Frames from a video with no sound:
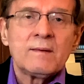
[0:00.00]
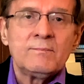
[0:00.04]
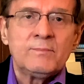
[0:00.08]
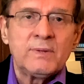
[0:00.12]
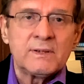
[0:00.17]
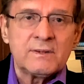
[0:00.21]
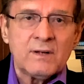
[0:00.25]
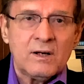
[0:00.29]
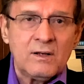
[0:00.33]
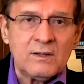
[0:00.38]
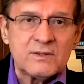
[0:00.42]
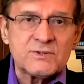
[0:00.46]

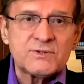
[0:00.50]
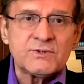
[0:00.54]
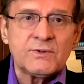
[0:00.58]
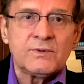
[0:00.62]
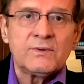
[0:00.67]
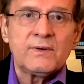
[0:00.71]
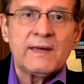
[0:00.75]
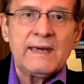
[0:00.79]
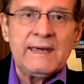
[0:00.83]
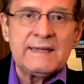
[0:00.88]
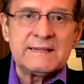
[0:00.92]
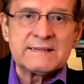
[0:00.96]
but
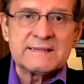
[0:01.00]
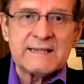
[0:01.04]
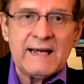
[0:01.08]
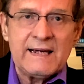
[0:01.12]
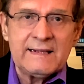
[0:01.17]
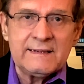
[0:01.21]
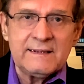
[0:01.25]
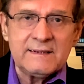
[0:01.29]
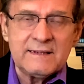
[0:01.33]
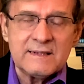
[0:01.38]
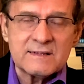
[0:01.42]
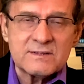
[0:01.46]
also
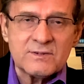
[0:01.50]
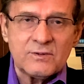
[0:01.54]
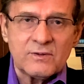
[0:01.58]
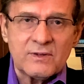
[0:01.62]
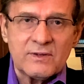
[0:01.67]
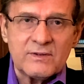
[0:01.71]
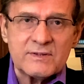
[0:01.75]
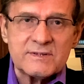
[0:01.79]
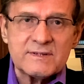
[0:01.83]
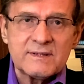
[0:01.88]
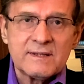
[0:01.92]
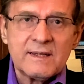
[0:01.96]
anxiety
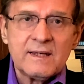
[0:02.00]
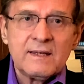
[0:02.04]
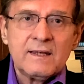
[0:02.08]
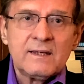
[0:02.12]
disorders.